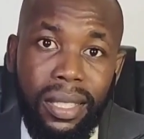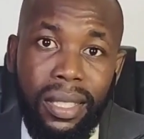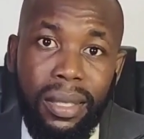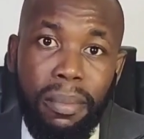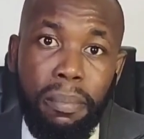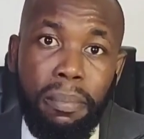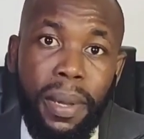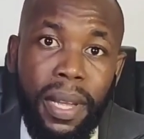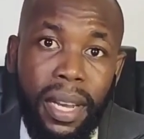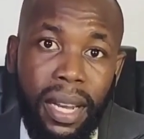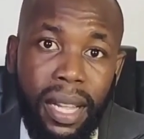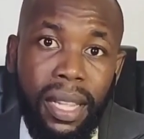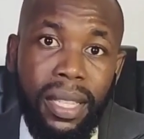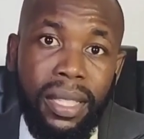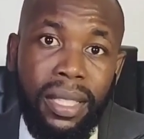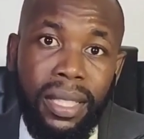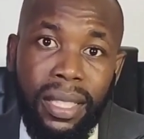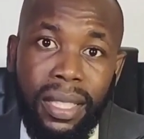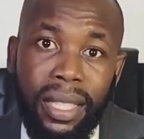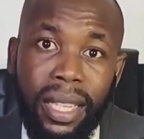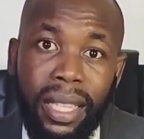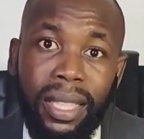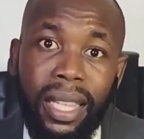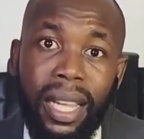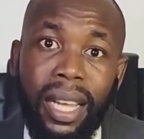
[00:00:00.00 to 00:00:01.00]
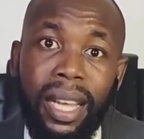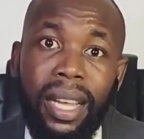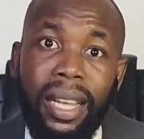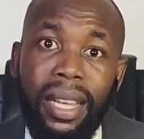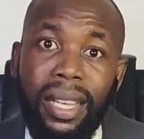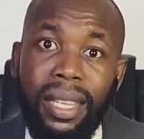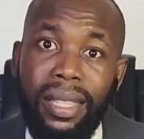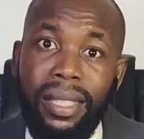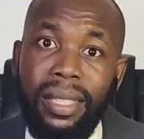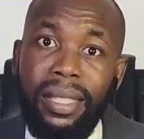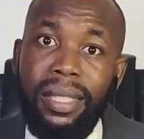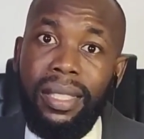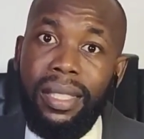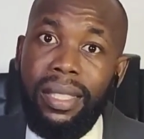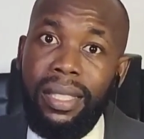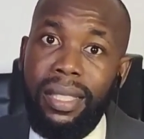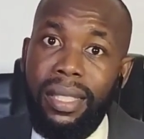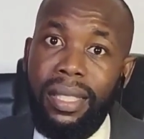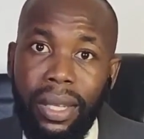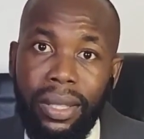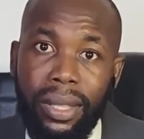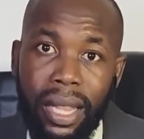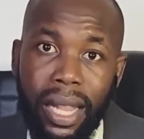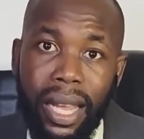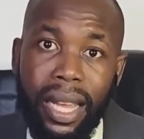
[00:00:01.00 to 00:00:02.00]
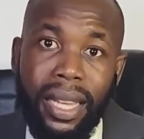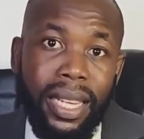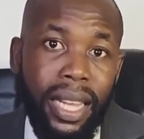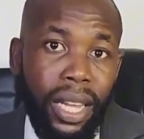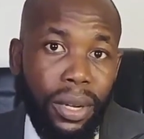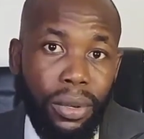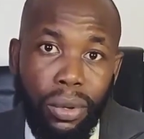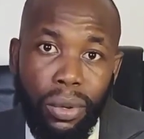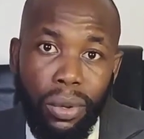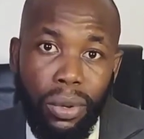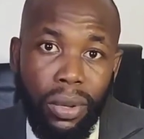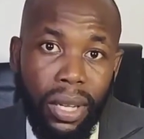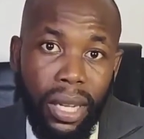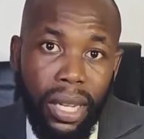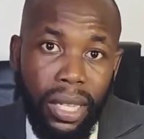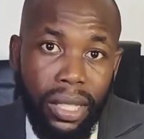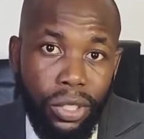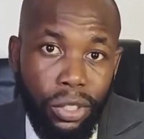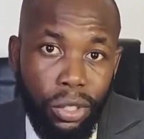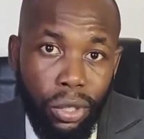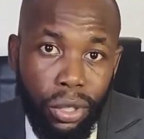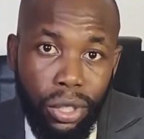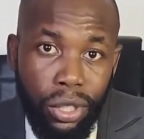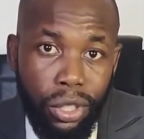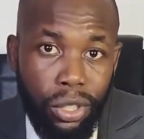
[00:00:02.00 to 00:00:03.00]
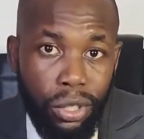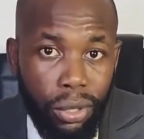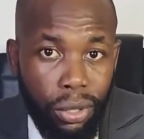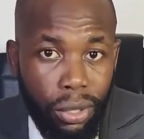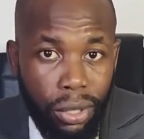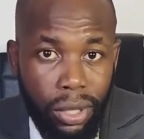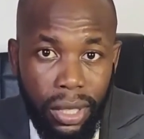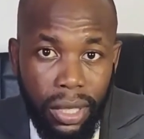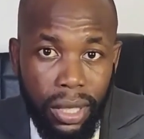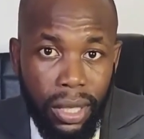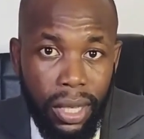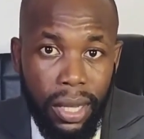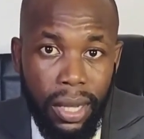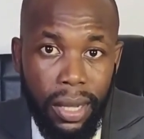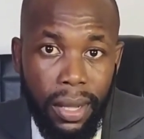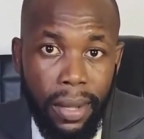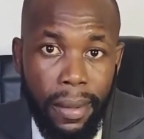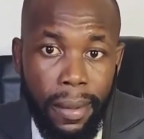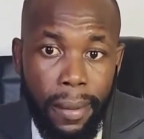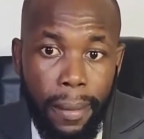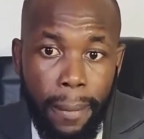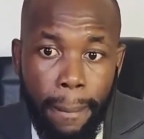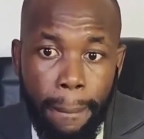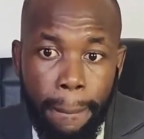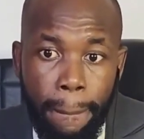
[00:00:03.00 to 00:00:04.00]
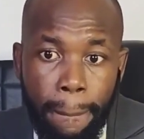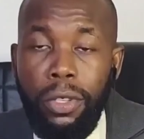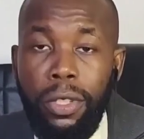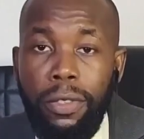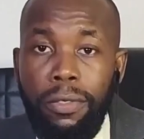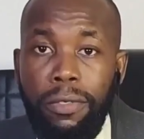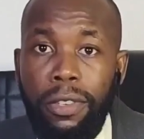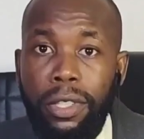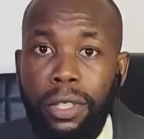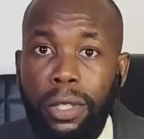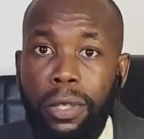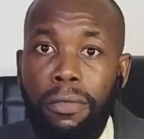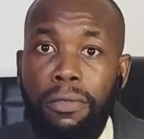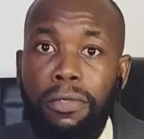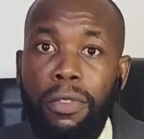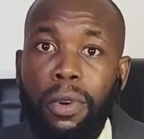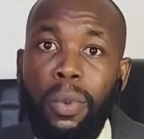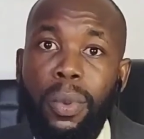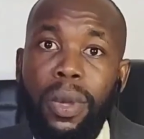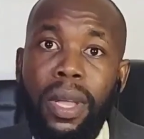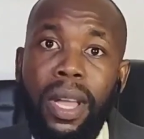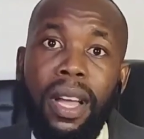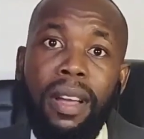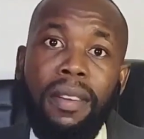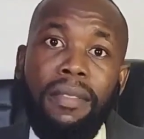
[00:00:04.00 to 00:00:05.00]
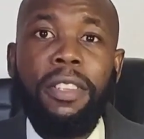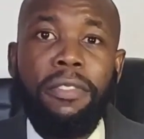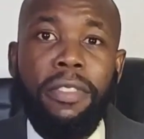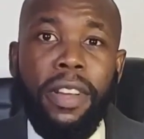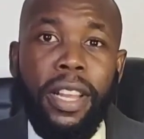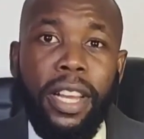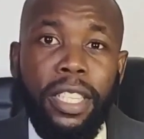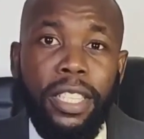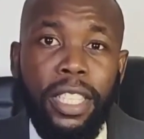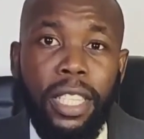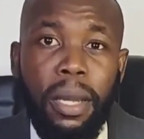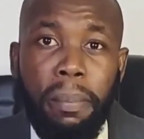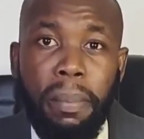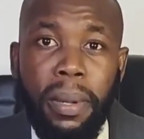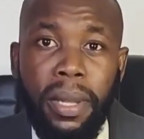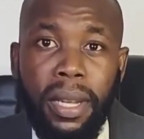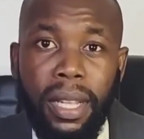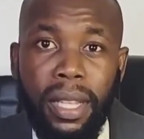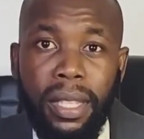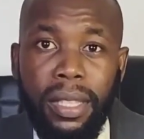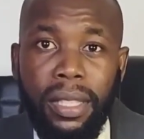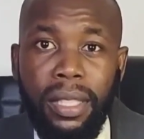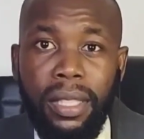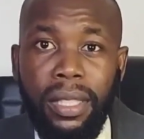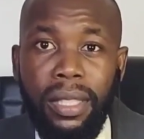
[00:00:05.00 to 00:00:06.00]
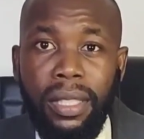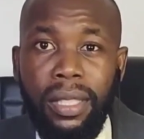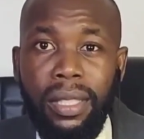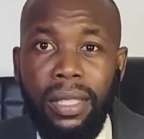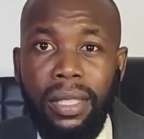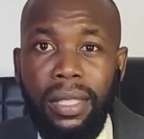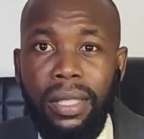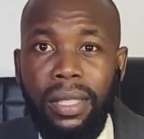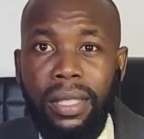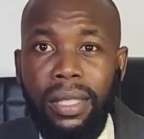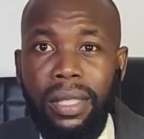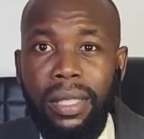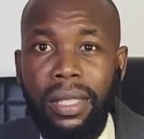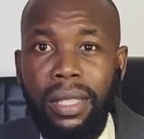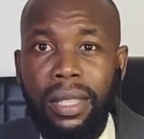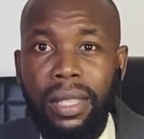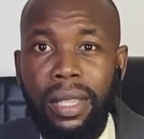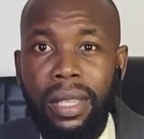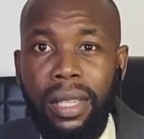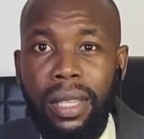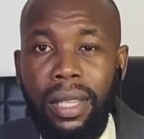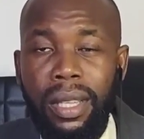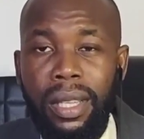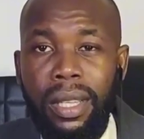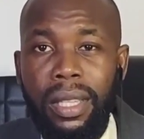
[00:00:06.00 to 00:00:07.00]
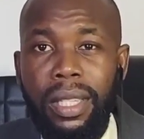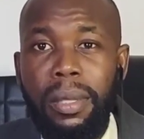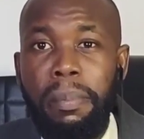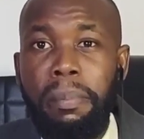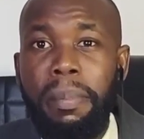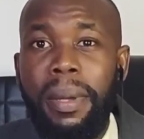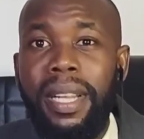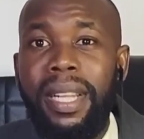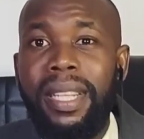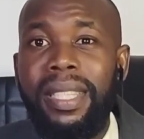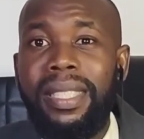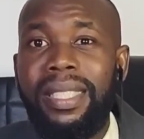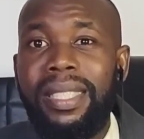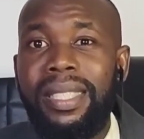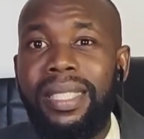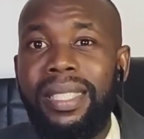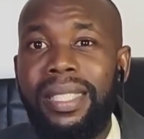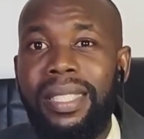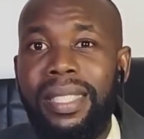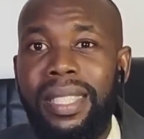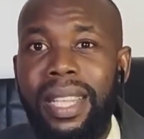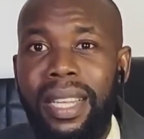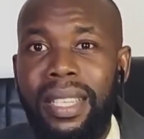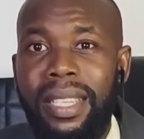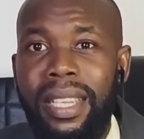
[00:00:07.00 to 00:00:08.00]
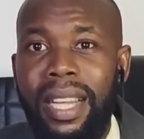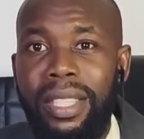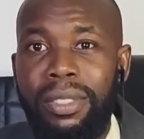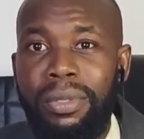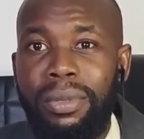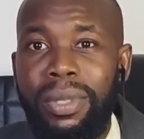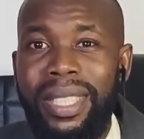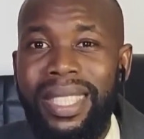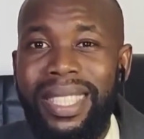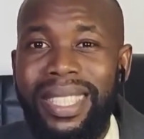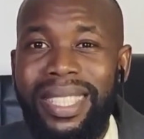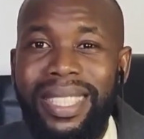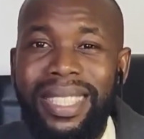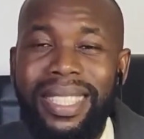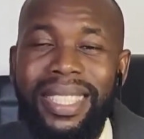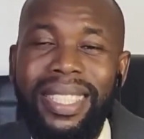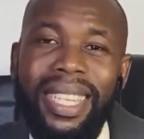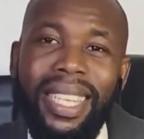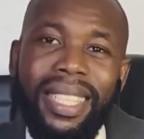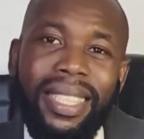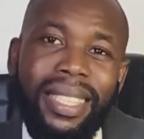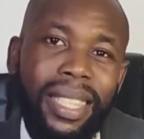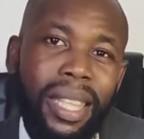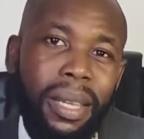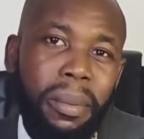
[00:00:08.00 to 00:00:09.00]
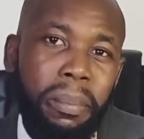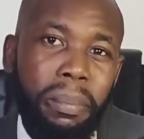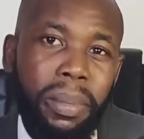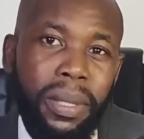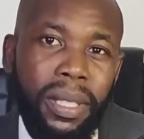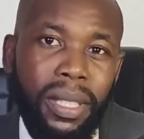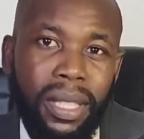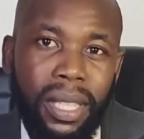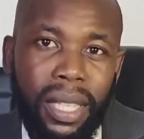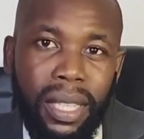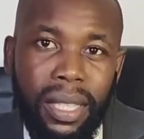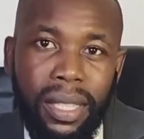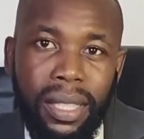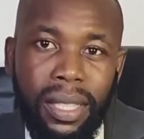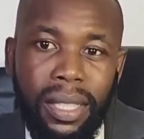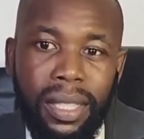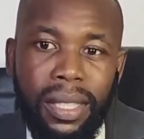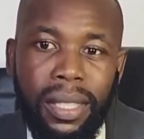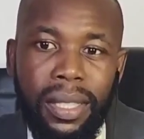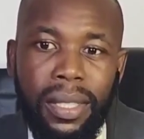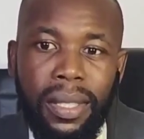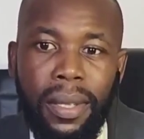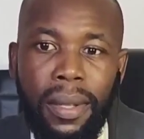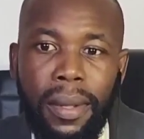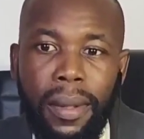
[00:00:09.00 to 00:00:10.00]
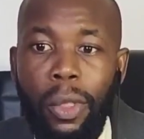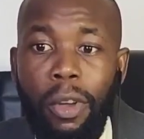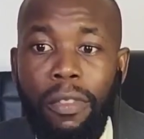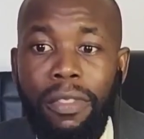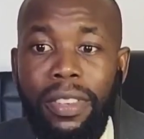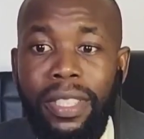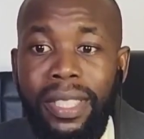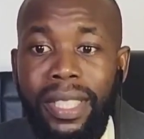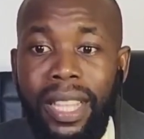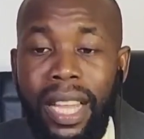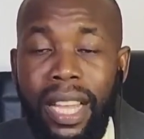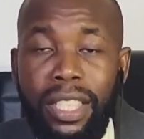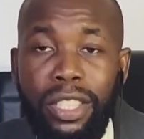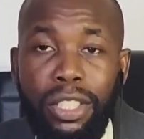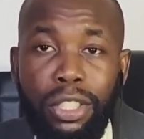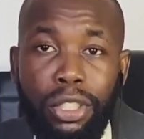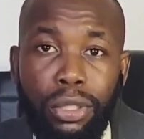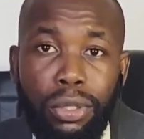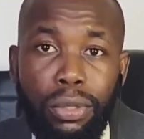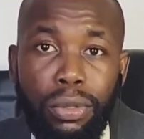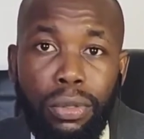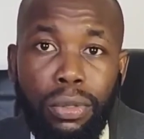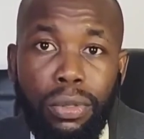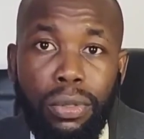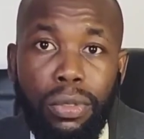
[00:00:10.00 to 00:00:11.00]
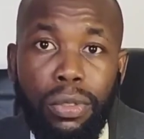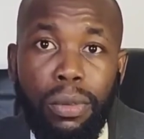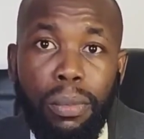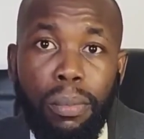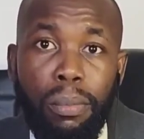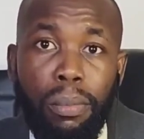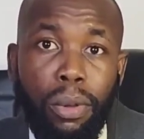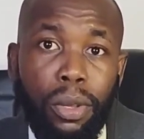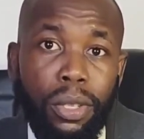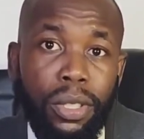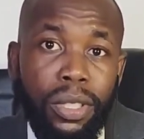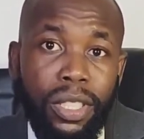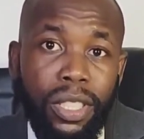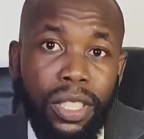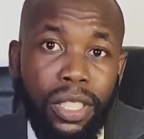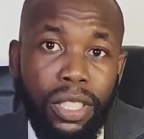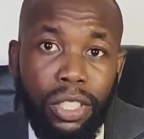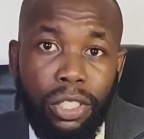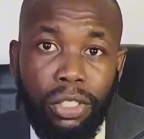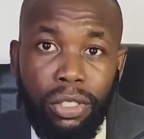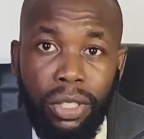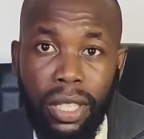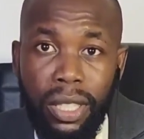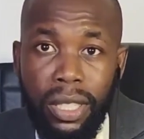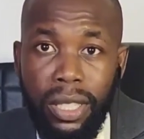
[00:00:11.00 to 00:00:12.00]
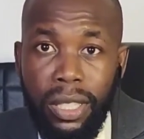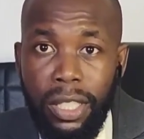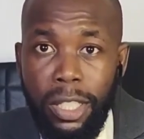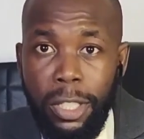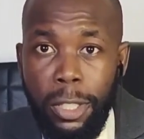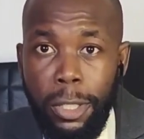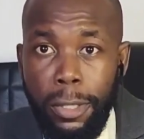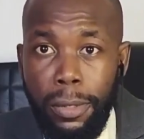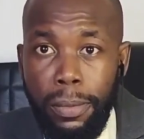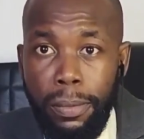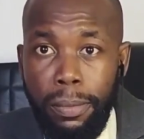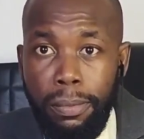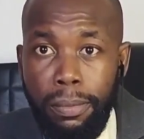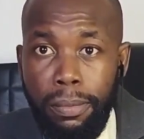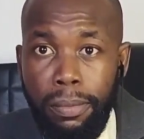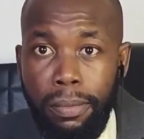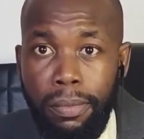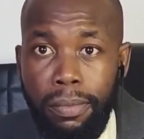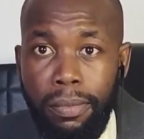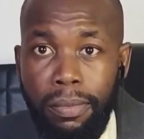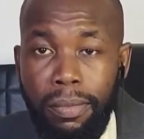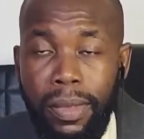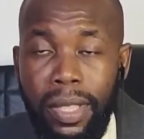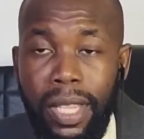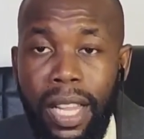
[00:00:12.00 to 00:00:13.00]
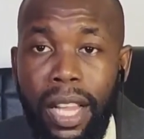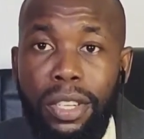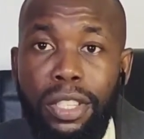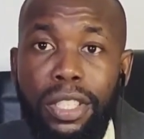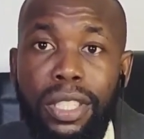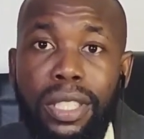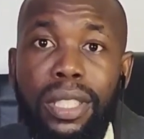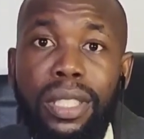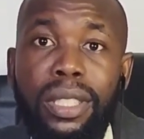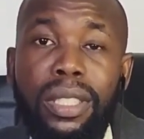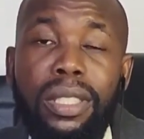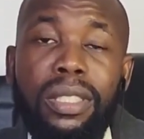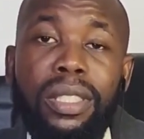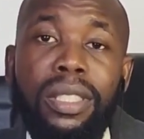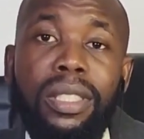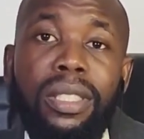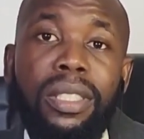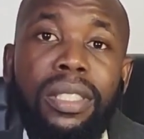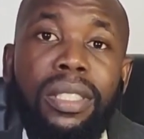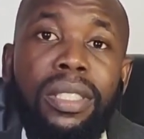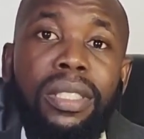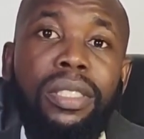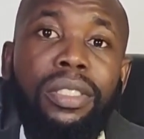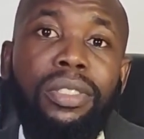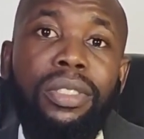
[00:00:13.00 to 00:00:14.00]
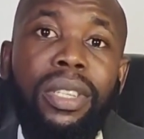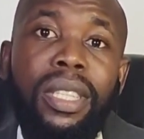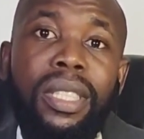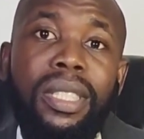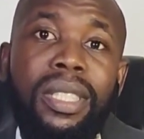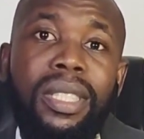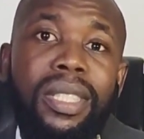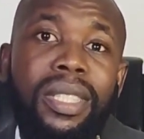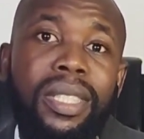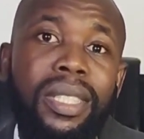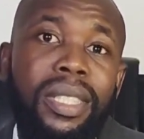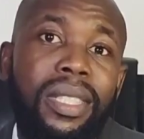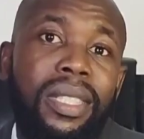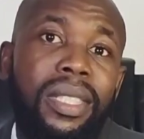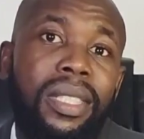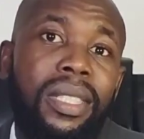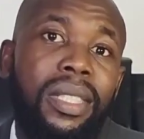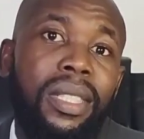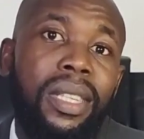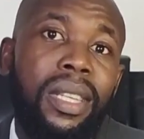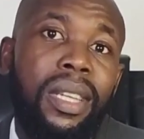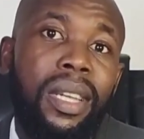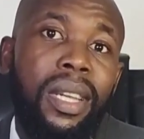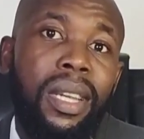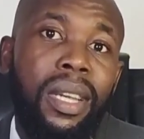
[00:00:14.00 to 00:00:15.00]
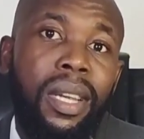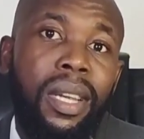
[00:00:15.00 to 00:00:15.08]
The penalties that are outlined are no longer just theoretical. Because first of all, we have the financial penalties. The penalty standard rate is at 10% of the tax due plus interest. Now, this interest is